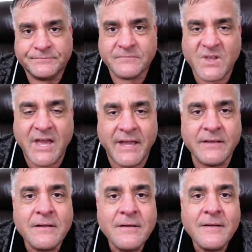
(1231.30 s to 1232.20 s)
Okay.
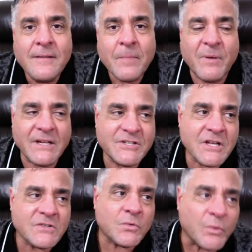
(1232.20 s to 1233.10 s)
But
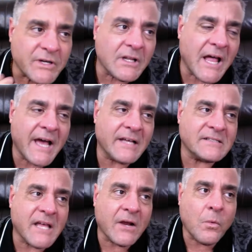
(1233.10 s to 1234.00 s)
just realize
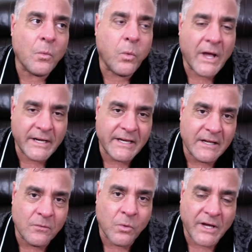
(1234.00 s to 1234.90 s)
like what,
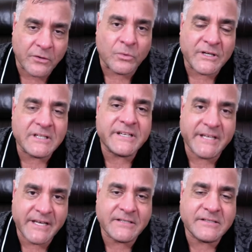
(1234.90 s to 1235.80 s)
what it really
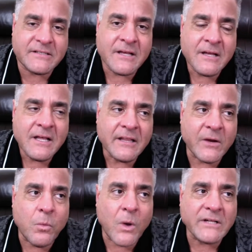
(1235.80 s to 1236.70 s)
is
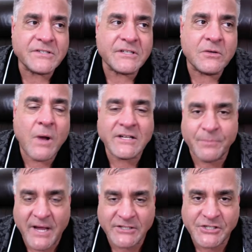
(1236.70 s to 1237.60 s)
like once you watch
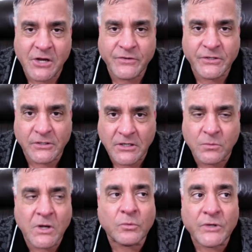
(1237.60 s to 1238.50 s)
my show and you learn
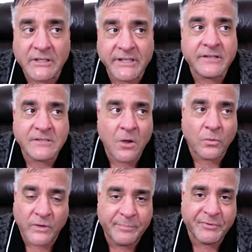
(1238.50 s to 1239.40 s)
what really this
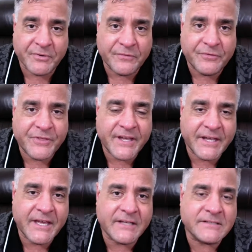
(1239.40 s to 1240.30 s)
whole ripple thing
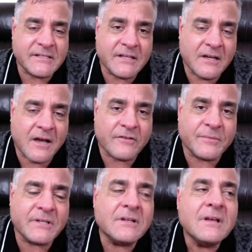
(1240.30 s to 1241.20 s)
is and the
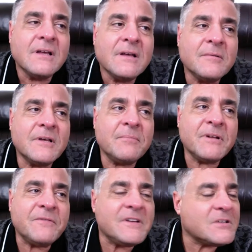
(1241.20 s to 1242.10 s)
government but
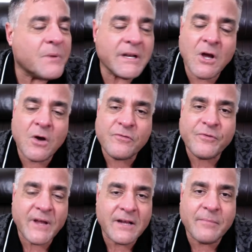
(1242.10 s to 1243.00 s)
if you just want to go and
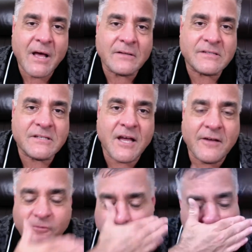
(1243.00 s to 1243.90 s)
forget about
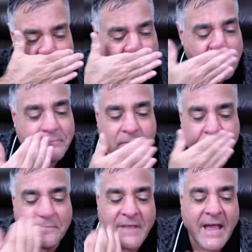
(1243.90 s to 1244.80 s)
stuff
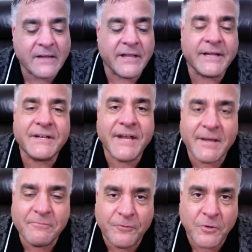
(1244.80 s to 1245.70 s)
act like a
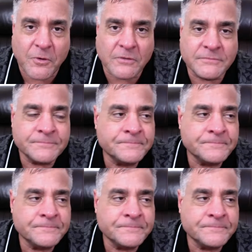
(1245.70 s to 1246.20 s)
damn fool